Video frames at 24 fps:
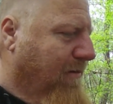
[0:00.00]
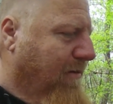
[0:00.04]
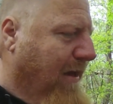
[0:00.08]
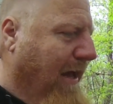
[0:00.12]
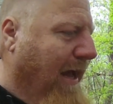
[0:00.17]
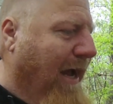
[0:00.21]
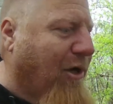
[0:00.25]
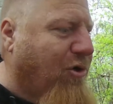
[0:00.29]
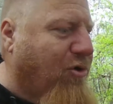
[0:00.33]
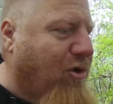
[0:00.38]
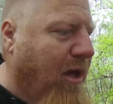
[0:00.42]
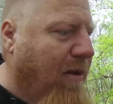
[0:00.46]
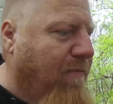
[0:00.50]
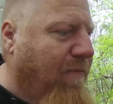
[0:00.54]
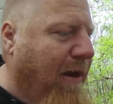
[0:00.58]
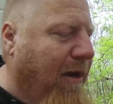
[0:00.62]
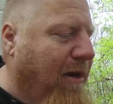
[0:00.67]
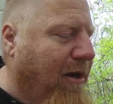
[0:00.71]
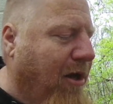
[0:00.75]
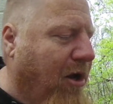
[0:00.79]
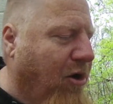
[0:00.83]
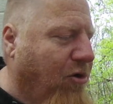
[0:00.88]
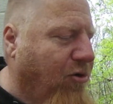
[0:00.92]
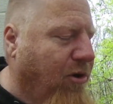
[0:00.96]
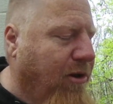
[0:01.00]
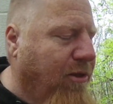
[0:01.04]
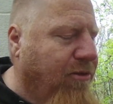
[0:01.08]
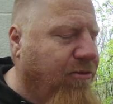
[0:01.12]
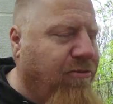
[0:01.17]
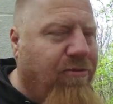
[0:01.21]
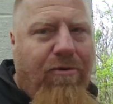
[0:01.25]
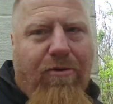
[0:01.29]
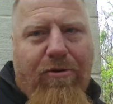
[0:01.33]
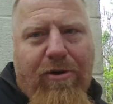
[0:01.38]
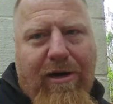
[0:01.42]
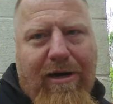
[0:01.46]
actually, I paid one hundred
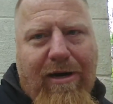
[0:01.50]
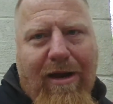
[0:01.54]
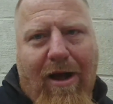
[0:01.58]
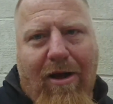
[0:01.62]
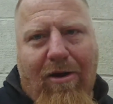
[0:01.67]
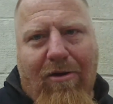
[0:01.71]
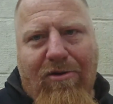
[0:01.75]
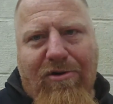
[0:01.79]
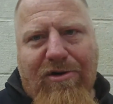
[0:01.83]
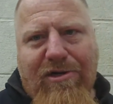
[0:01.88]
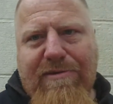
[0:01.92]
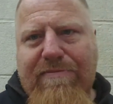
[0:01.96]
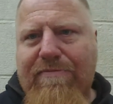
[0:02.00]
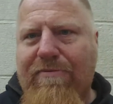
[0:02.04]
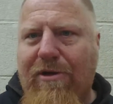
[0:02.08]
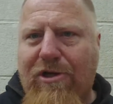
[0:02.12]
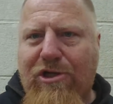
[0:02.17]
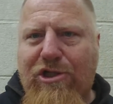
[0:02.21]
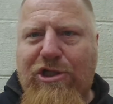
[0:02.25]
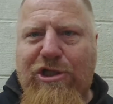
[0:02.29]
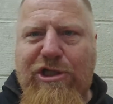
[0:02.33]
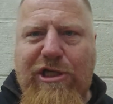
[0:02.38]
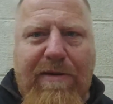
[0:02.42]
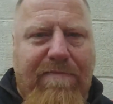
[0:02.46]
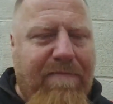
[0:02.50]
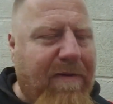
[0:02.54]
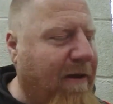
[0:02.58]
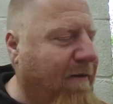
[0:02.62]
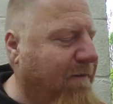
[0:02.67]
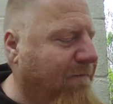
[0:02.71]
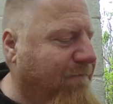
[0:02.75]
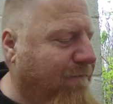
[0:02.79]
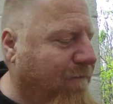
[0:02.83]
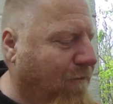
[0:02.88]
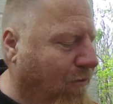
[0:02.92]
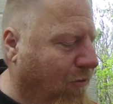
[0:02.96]
thirty dollars plus
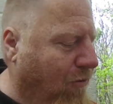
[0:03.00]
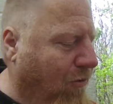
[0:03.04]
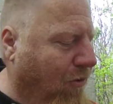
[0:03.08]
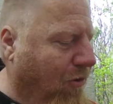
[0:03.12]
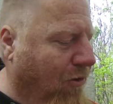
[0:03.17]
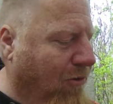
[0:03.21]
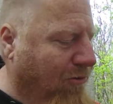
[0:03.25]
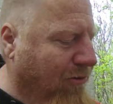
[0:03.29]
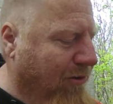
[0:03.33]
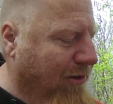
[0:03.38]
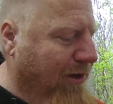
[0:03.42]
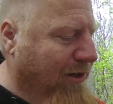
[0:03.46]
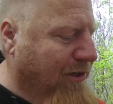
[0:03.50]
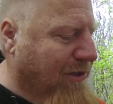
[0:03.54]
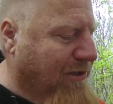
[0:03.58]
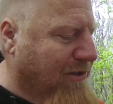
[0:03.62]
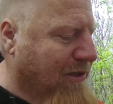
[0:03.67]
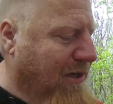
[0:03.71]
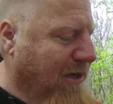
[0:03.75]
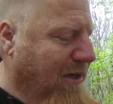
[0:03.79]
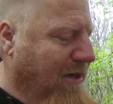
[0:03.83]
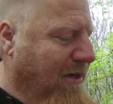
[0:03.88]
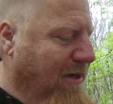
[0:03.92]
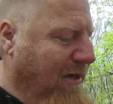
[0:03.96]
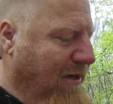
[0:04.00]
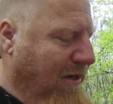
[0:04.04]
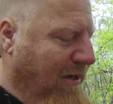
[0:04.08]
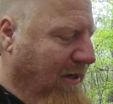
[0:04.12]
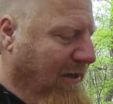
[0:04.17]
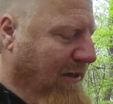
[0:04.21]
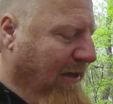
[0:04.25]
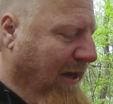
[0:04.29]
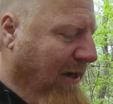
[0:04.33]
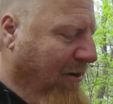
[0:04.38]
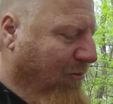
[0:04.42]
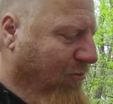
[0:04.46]
shipping for all this.
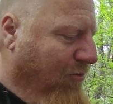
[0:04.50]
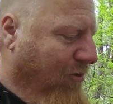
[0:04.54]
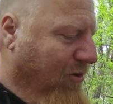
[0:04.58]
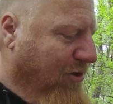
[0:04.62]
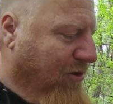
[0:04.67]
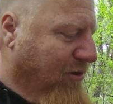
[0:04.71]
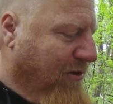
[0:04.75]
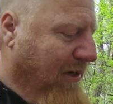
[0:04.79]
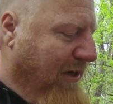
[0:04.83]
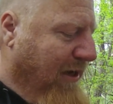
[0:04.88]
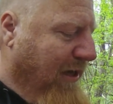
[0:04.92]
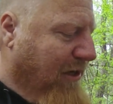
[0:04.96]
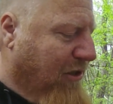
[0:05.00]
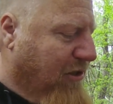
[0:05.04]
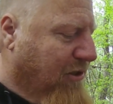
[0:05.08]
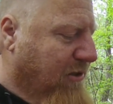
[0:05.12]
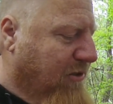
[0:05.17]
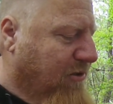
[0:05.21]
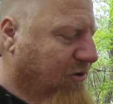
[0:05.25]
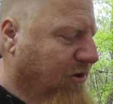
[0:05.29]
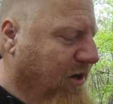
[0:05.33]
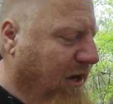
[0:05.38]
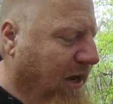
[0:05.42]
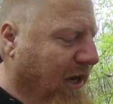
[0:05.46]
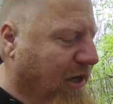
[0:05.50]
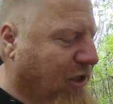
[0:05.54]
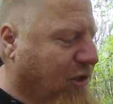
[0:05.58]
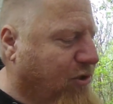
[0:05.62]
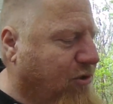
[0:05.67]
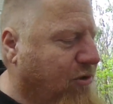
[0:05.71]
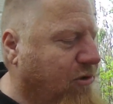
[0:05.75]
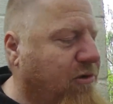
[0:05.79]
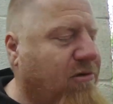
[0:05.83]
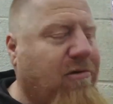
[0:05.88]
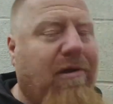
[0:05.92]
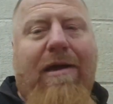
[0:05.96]
And that was an ex
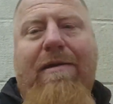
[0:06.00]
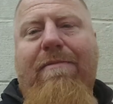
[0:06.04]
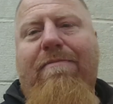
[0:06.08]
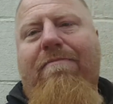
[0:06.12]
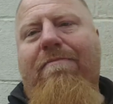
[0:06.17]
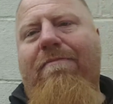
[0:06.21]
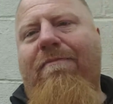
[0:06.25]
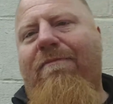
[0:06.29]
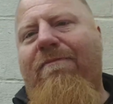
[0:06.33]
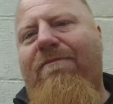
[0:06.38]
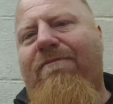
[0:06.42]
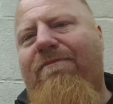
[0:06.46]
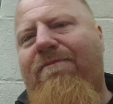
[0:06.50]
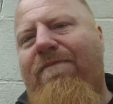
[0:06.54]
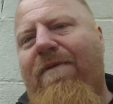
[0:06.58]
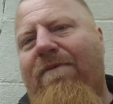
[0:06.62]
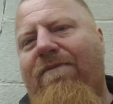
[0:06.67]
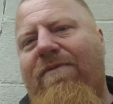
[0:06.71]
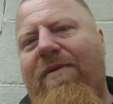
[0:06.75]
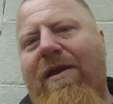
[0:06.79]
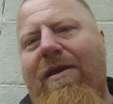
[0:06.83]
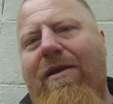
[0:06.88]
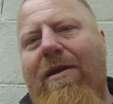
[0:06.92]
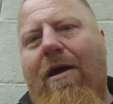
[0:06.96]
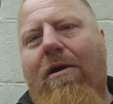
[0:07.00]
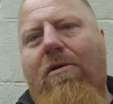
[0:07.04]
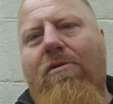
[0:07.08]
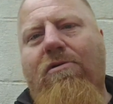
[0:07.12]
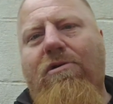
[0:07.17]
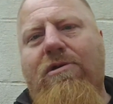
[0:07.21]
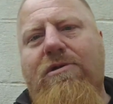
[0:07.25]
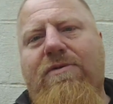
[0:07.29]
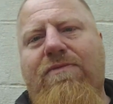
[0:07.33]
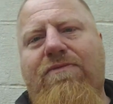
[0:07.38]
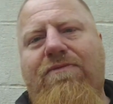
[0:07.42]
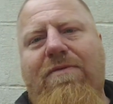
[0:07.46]
extra like fifteen
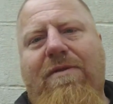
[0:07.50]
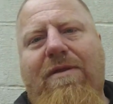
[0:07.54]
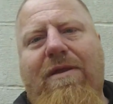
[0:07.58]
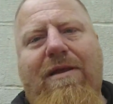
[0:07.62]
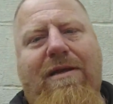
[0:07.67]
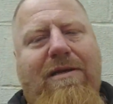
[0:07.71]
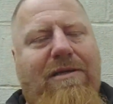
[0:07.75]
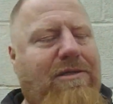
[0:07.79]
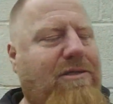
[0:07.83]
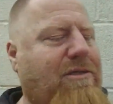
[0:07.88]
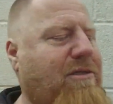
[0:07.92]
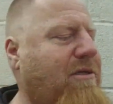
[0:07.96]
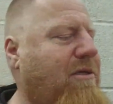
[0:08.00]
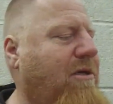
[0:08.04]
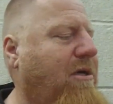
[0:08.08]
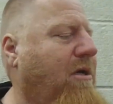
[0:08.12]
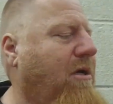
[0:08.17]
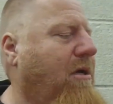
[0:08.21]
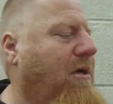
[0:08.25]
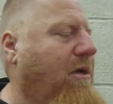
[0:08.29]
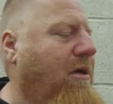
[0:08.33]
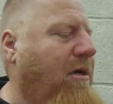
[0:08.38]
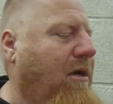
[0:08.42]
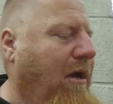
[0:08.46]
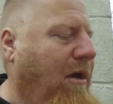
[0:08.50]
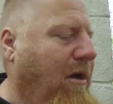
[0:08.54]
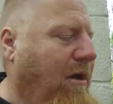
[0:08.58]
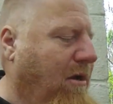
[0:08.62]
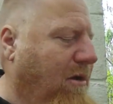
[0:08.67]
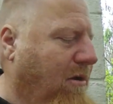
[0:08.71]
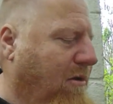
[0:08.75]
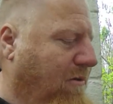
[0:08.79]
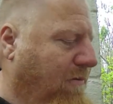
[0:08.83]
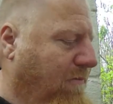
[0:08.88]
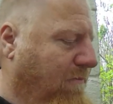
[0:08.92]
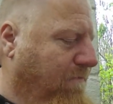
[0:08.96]
dollars for this,
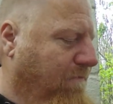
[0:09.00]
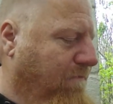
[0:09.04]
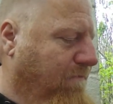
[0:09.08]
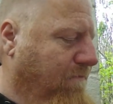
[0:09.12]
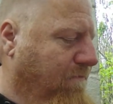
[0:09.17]
um,